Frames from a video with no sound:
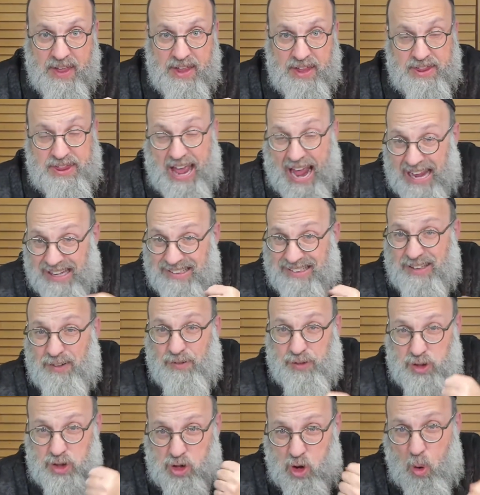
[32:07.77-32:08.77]
that's
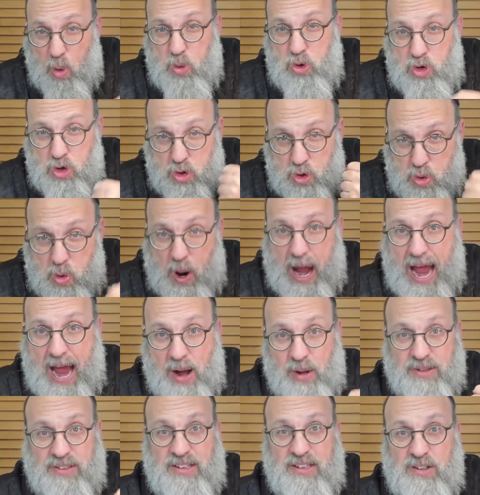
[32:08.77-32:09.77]
if no new
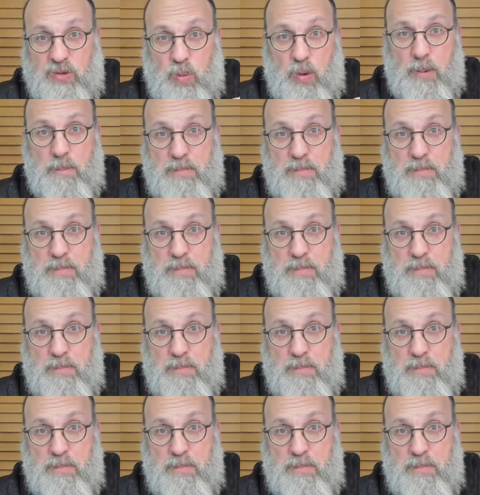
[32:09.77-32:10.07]
houses were